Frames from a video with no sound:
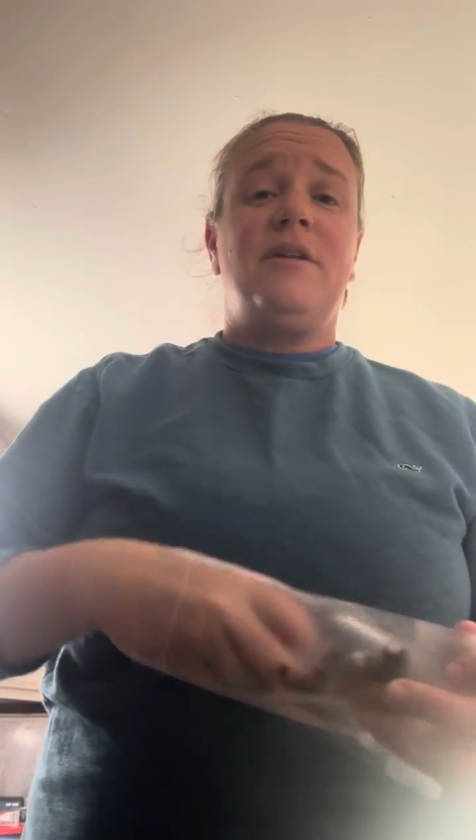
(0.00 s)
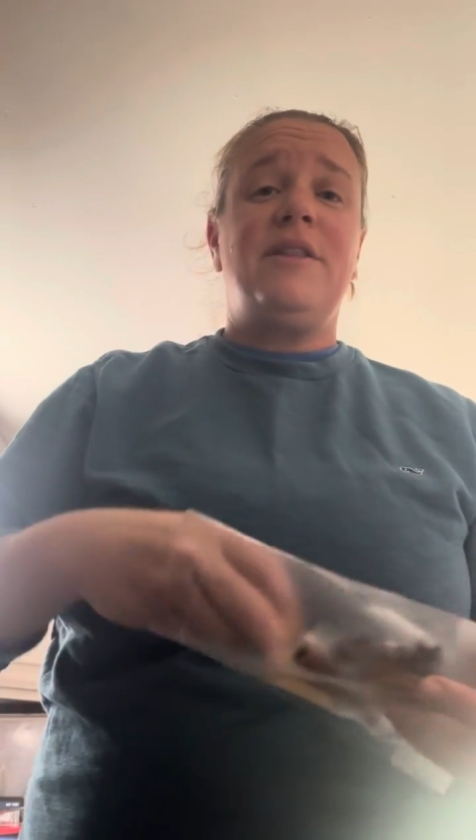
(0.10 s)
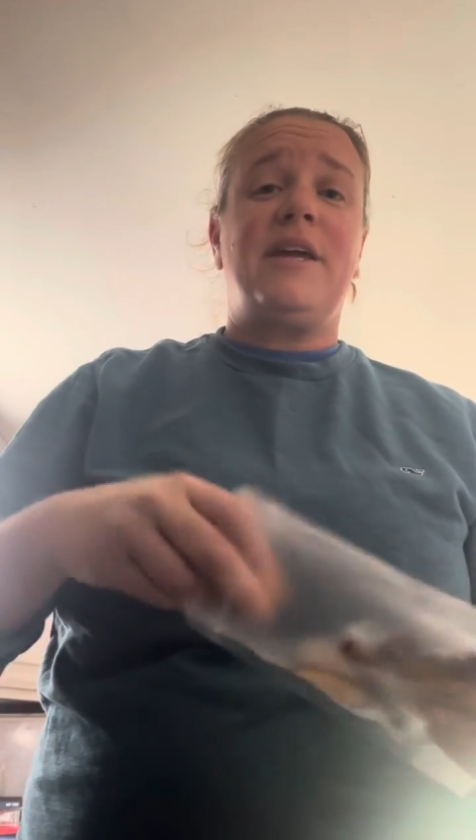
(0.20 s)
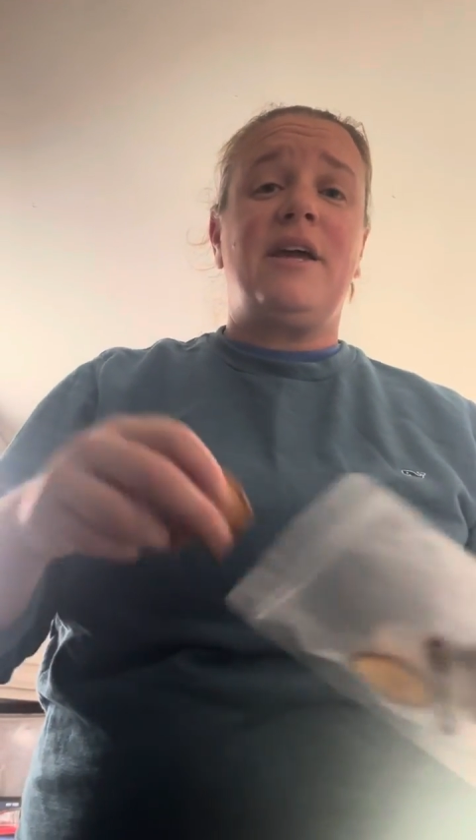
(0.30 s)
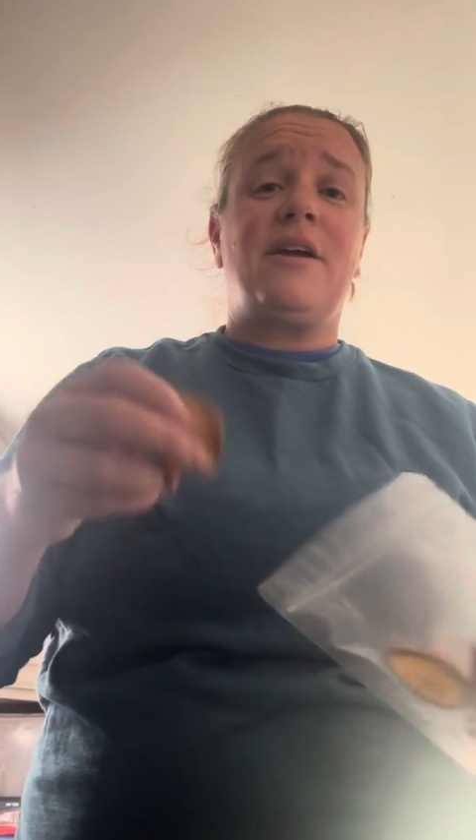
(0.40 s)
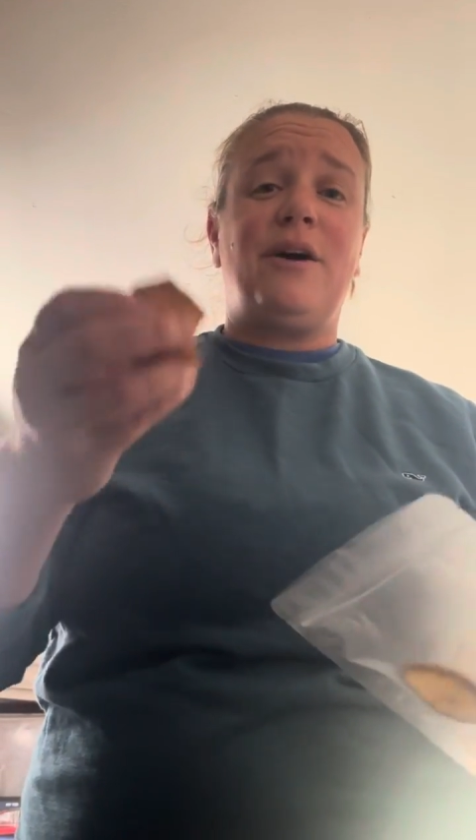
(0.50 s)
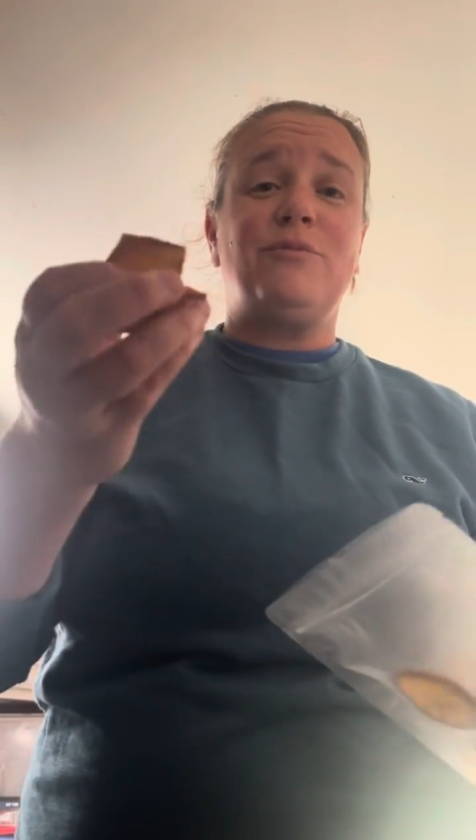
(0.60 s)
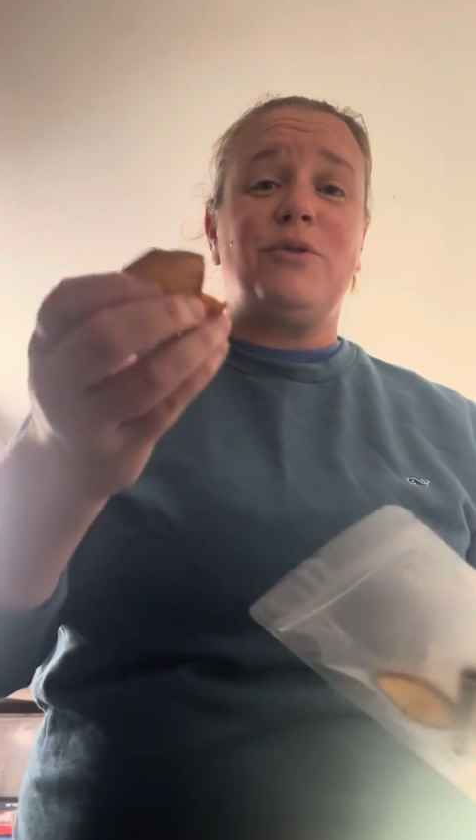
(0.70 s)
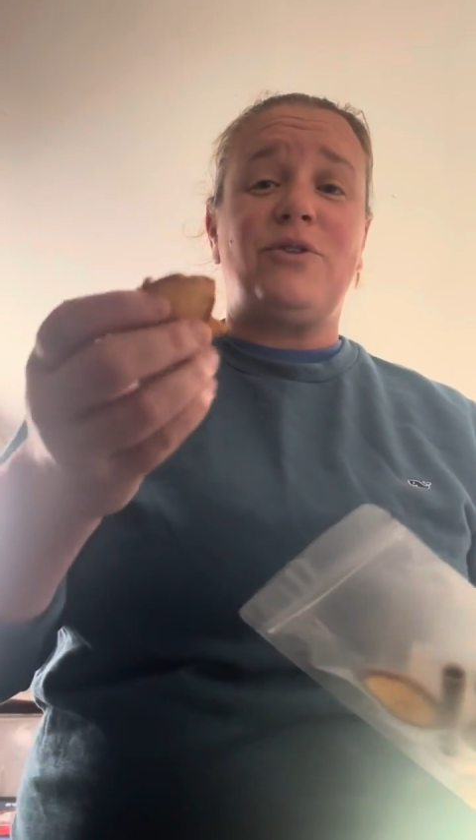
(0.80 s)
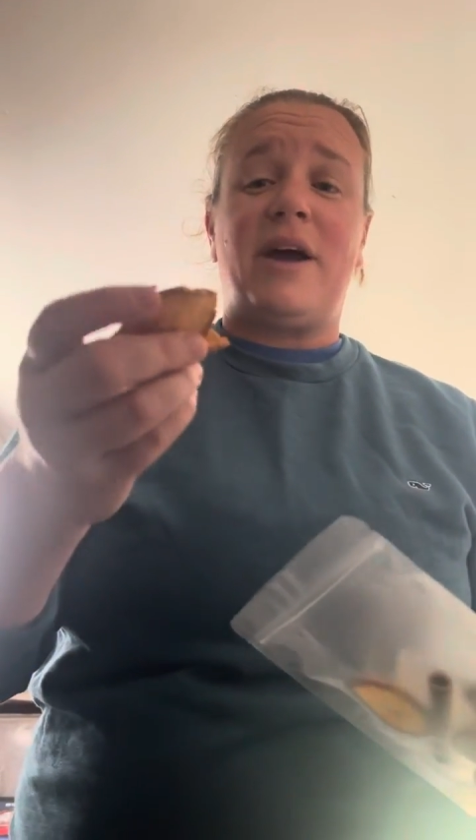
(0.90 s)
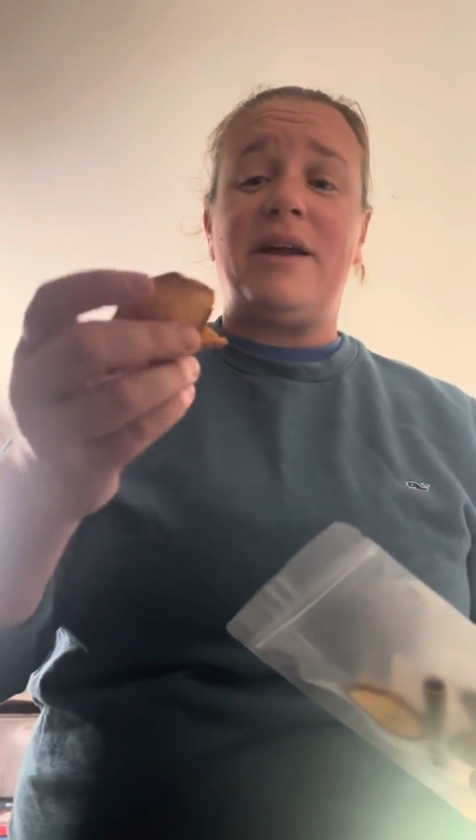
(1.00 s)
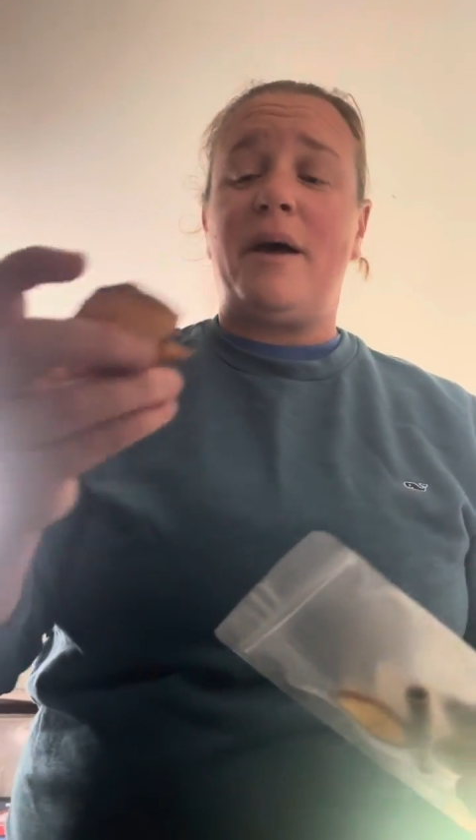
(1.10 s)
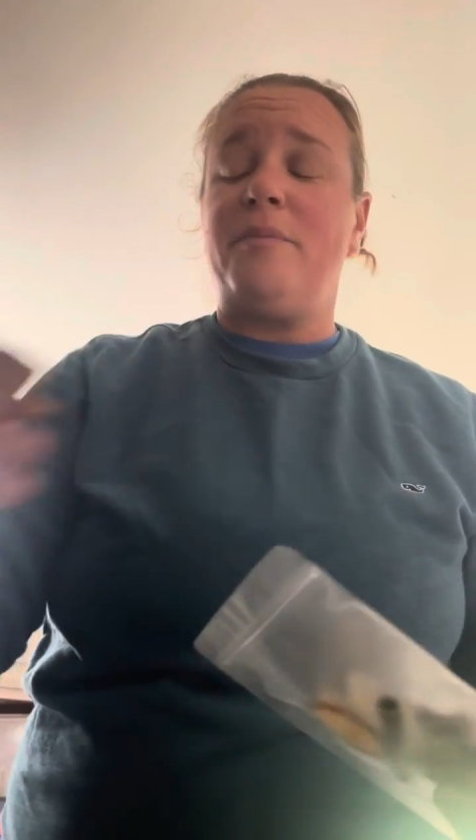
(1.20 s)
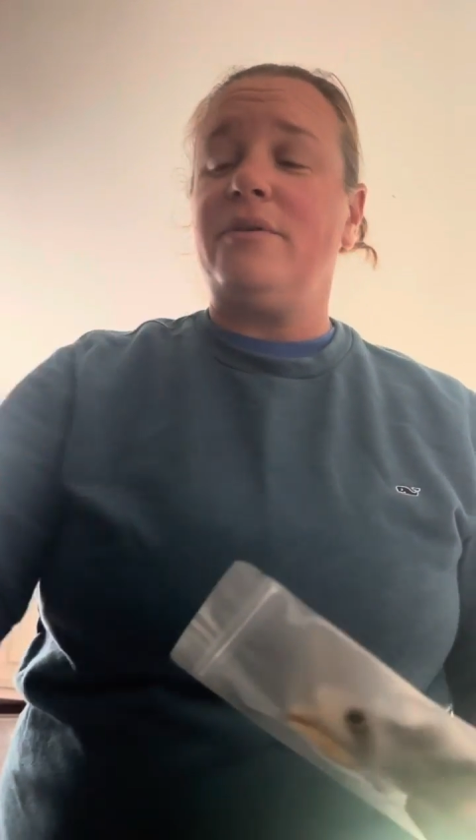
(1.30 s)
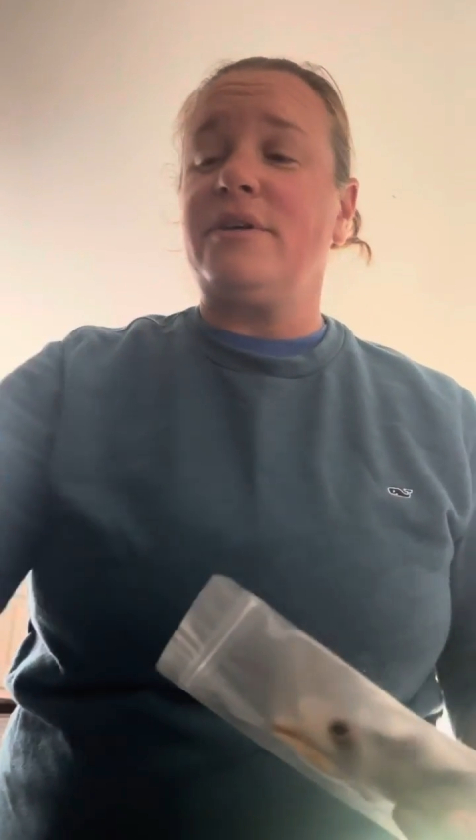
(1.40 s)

the kit comes with dried apple